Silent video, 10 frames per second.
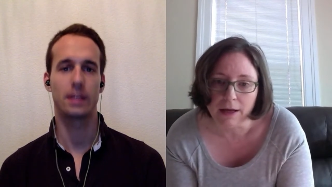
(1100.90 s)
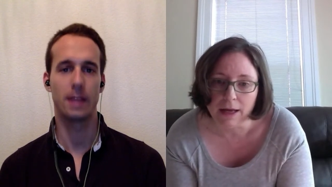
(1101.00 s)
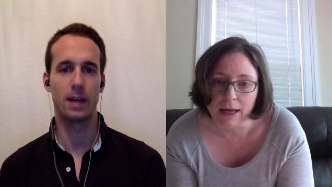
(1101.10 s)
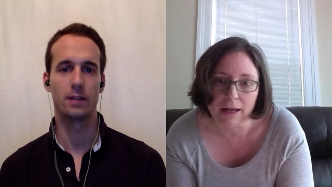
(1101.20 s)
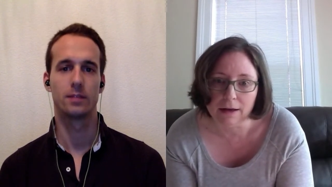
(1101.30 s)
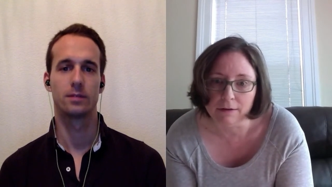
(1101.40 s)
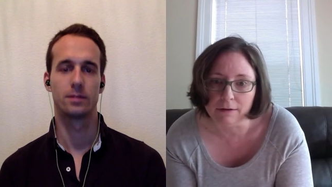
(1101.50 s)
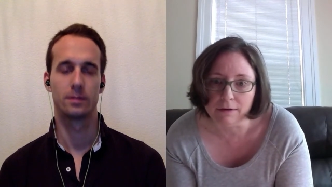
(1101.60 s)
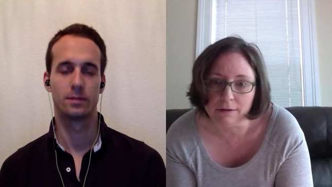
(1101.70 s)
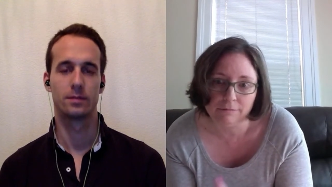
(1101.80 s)
Speaker 1: Yeah. And
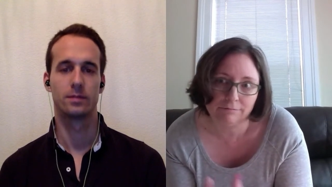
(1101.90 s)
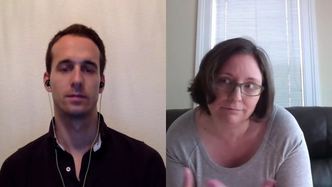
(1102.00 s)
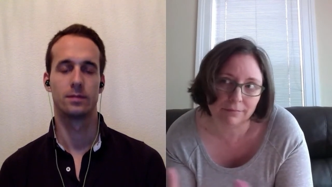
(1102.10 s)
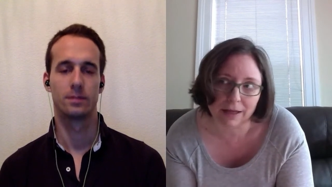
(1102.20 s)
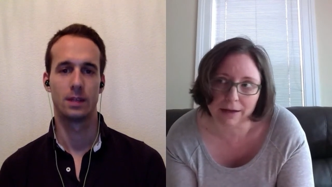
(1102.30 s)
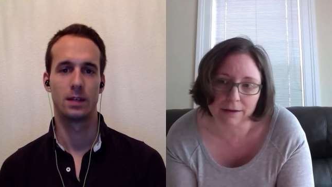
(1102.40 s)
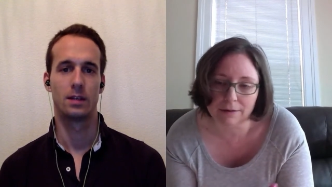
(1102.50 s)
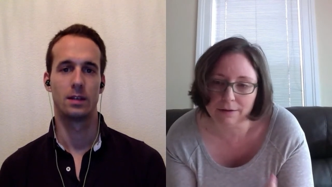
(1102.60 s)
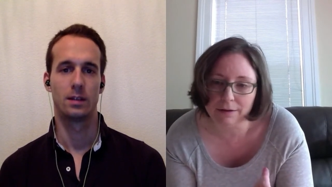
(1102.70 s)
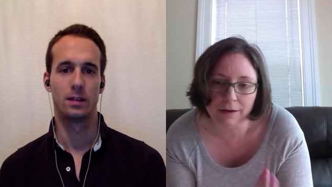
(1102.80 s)
they,
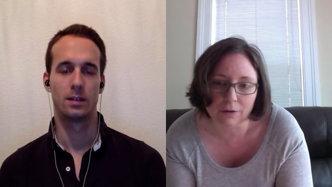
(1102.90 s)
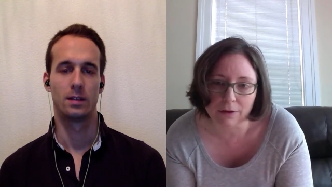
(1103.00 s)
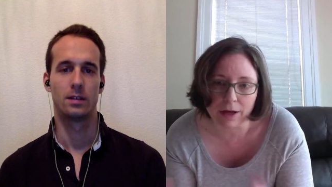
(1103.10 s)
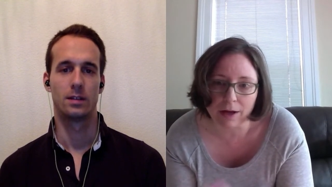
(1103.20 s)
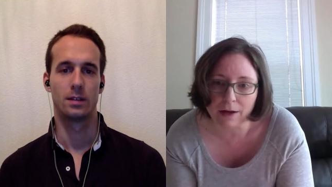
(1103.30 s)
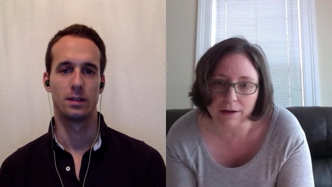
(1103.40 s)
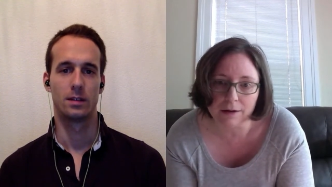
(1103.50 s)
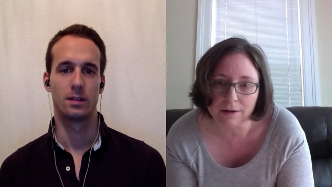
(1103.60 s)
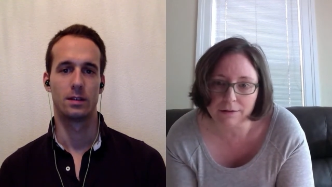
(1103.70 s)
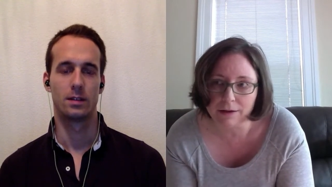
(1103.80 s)
you know, they're not
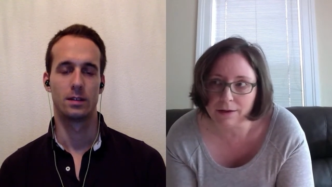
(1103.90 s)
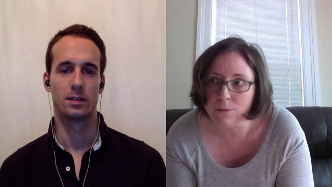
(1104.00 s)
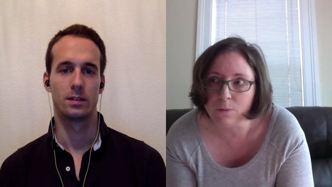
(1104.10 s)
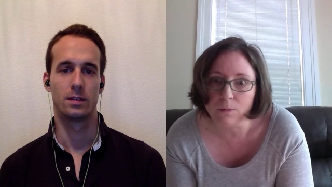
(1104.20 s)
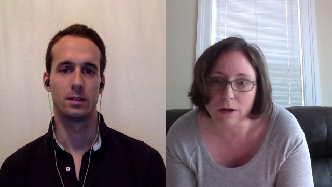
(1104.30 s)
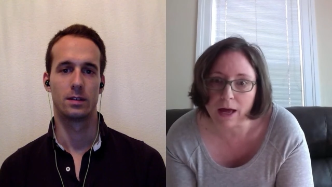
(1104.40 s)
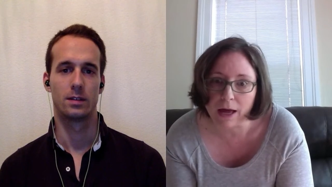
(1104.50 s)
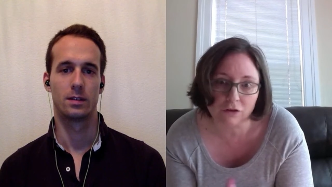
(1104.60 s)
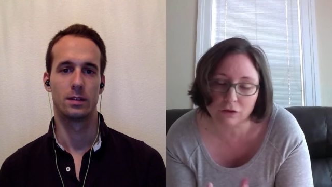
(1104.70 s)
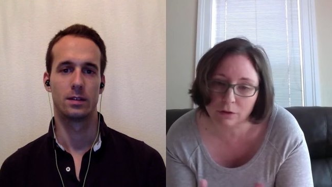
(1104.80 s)
gonna, they don't
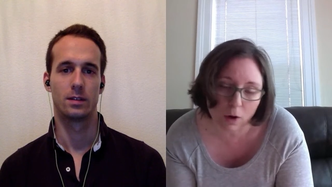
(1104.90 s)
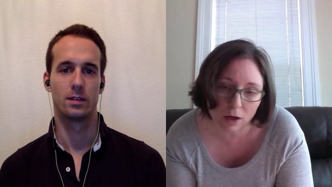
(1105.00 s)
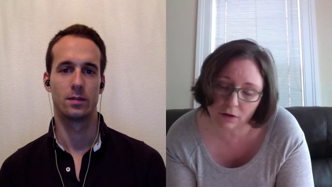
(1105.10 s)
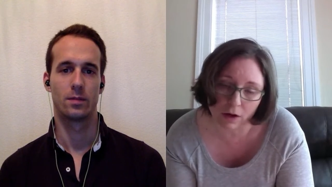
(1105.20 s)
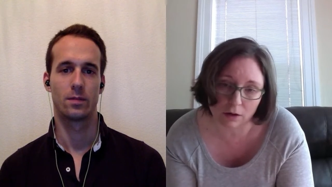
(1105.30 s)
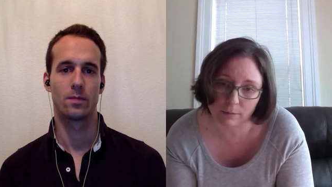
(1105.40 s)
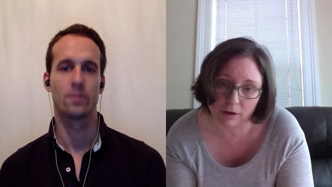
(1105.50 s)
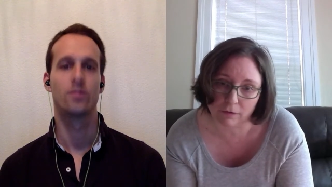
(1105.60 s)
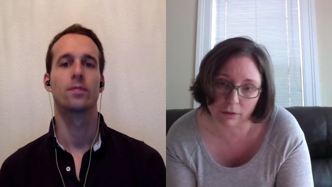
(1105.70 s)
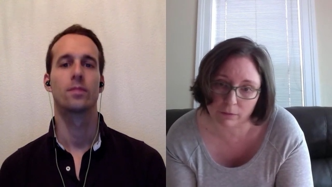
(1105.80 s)
actually want to talk to me
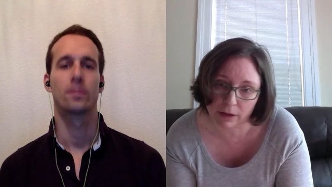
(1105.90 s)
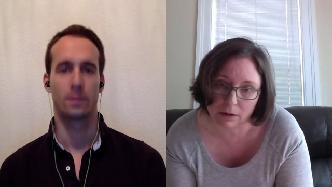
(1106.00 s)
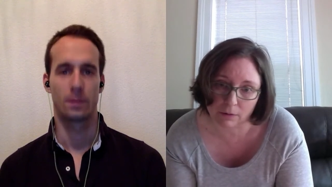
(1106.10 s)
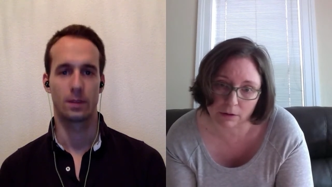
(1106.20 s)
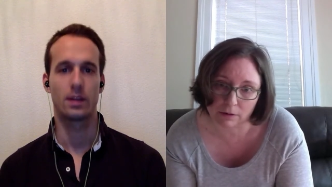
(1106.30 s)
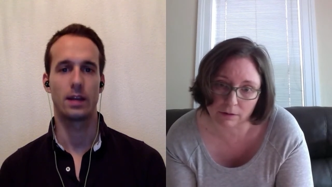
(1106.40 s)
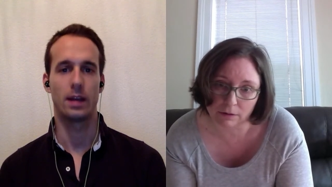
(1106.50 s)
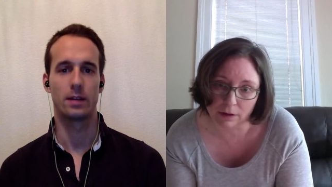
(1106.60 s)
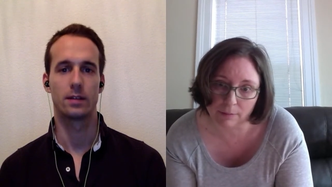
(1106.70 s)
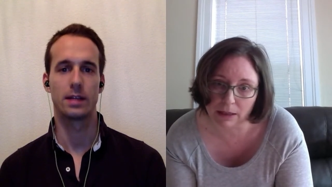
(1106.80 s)
for three hours.
Speaker 2: Yeah.
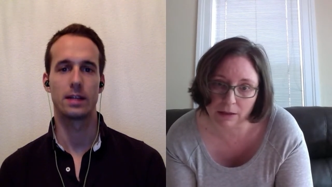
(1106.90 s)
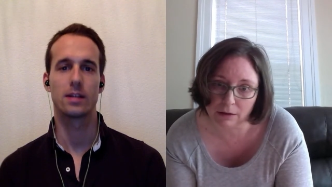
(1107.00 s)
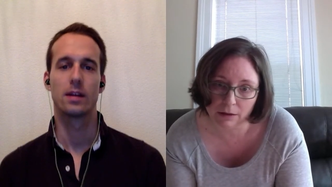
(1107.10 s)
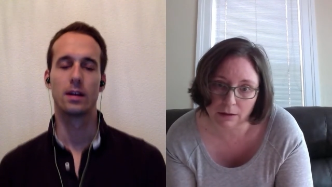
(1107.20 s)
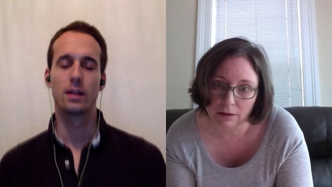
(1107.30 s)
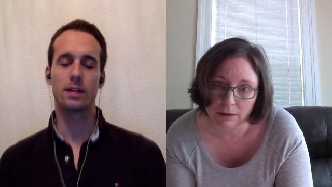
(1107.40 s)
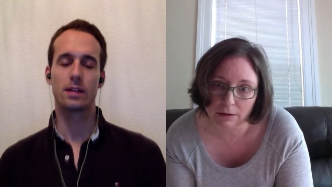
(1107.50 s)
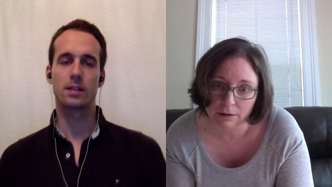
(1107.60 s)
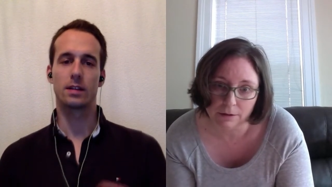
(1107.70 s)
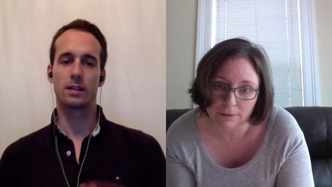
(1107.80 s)
I that, mean, there's
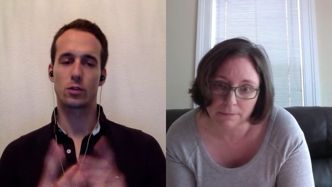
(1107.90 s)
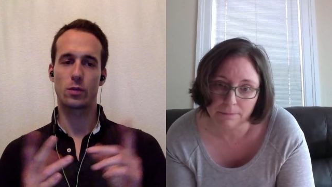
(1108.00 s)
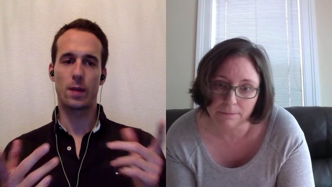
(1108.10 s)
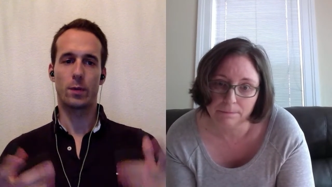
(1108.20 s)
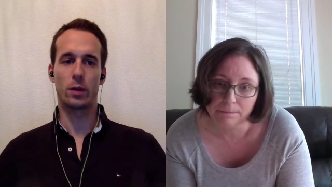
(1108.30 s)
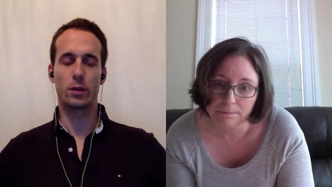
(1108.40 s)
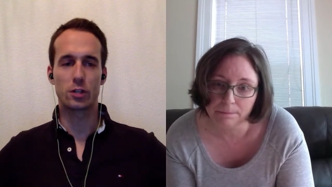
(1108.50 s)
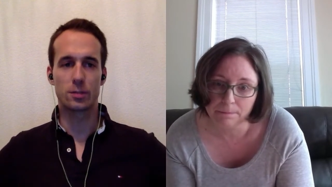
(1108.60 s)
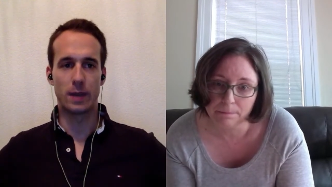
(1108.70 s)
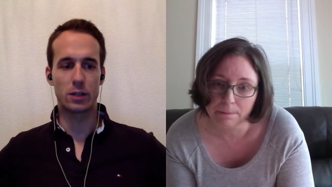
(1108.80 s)
a there's a great point you
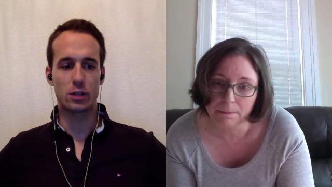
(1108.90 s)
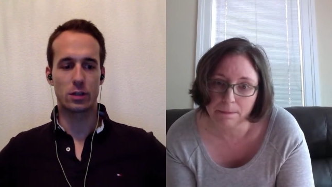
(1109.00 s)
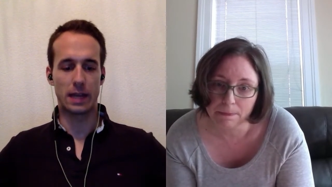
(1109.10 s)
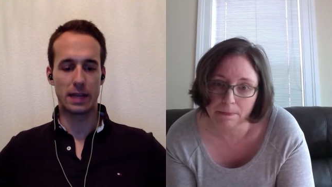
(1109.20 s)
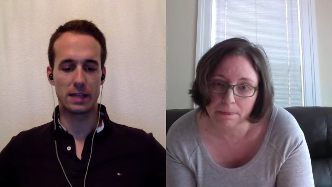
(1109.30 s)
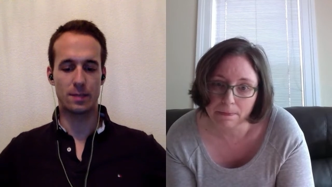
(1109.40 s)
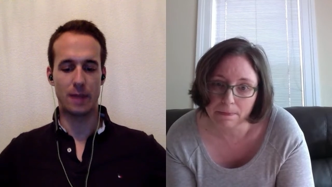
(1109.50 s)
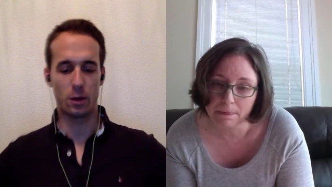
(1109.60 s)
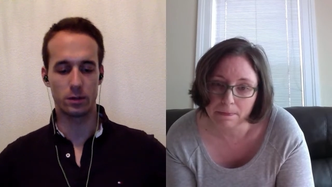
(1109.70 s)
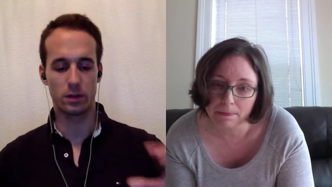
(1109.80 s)
just mentioned, and it's
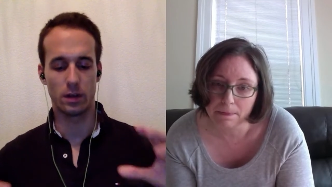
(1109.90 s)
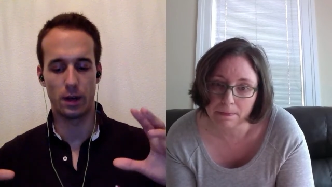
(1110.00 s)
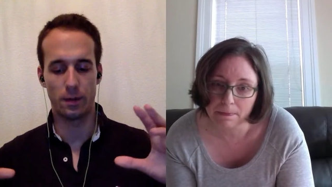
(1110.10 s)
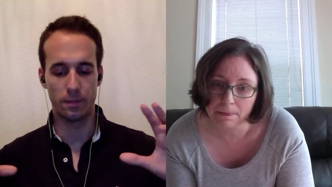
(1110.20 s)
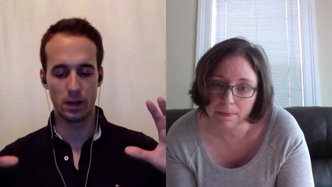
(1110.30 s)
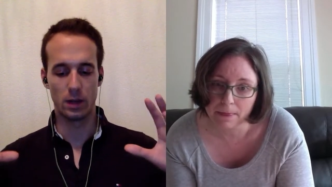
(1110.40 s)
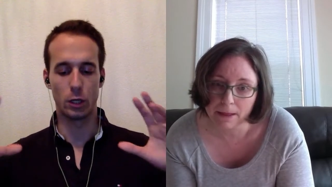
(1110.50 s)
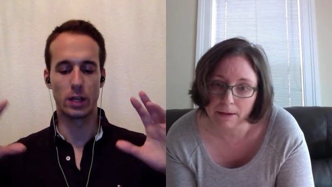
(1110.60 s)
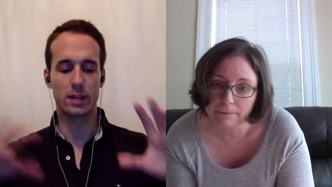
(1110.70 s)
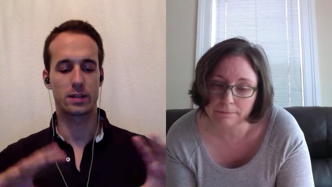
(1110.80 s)
about um, you
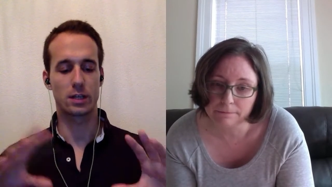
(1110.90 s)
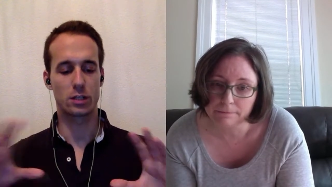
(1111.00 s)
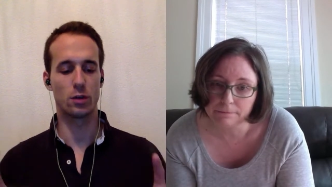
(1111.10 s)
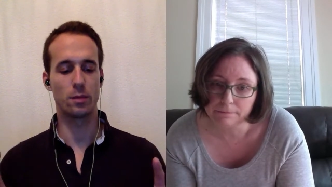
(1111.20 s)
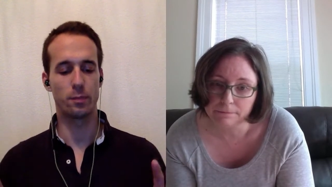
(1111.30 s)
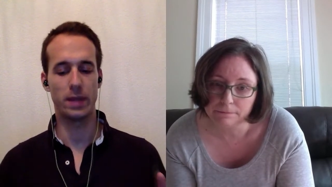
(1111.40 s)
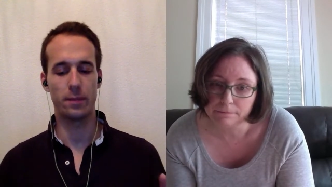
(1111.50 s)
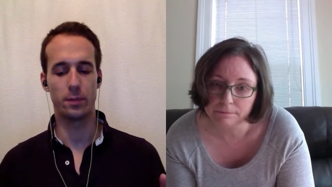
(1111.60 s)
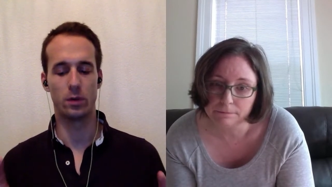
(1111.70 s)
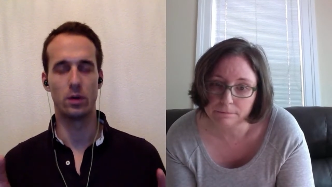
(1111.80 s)
know, there's, there's certain
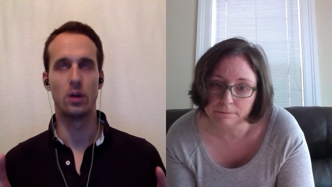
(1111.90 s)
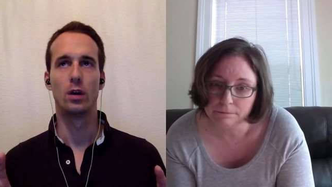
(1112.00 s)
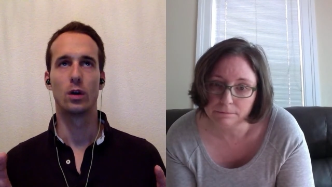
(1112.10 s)
people